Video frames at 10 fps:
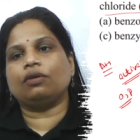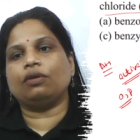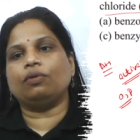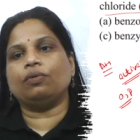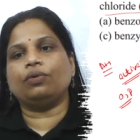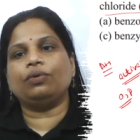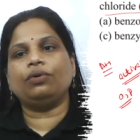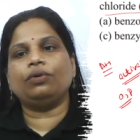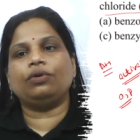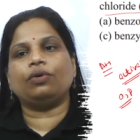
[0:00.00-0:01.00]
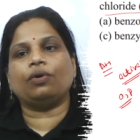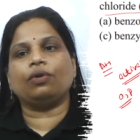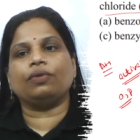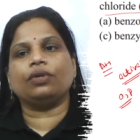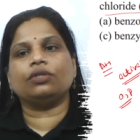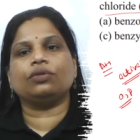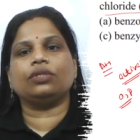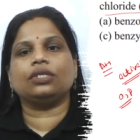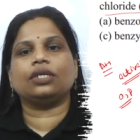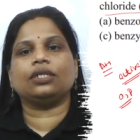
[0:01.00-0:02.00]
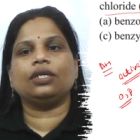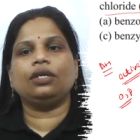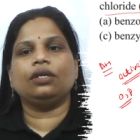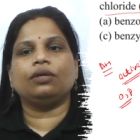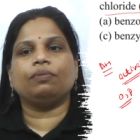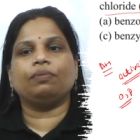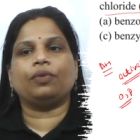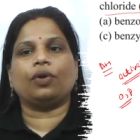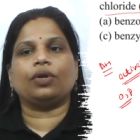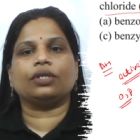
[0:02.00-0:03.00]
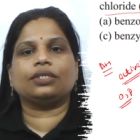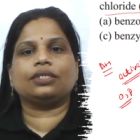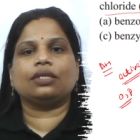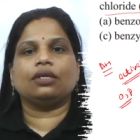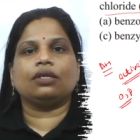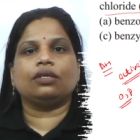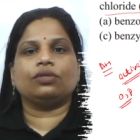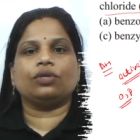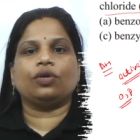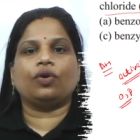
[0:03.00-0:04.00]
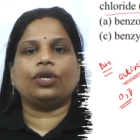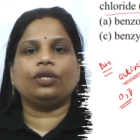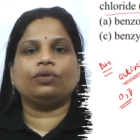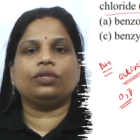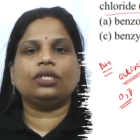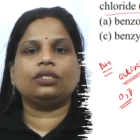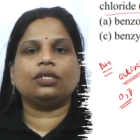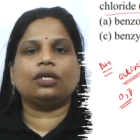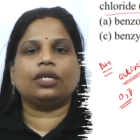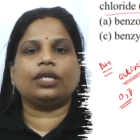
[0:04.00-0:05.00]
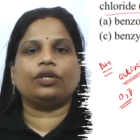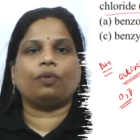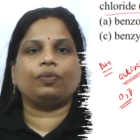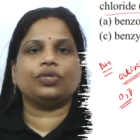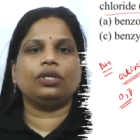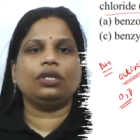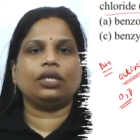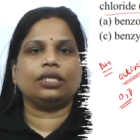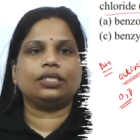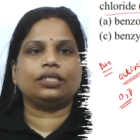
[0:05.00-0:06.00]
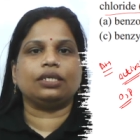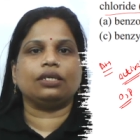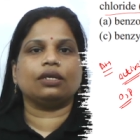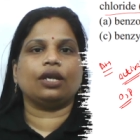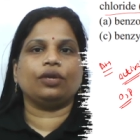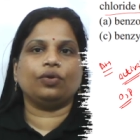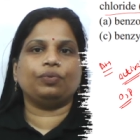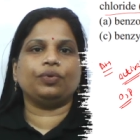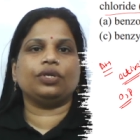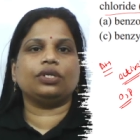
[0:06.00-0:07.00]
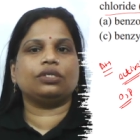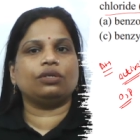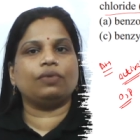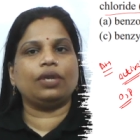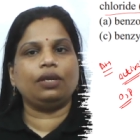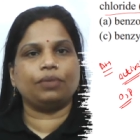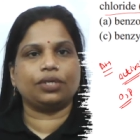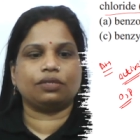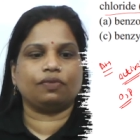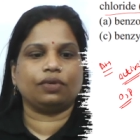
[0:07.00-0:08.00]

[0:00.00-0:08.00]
Chlorotoluene. So these are the products. So according to this, the correct option is D. I hope you understood well. Best of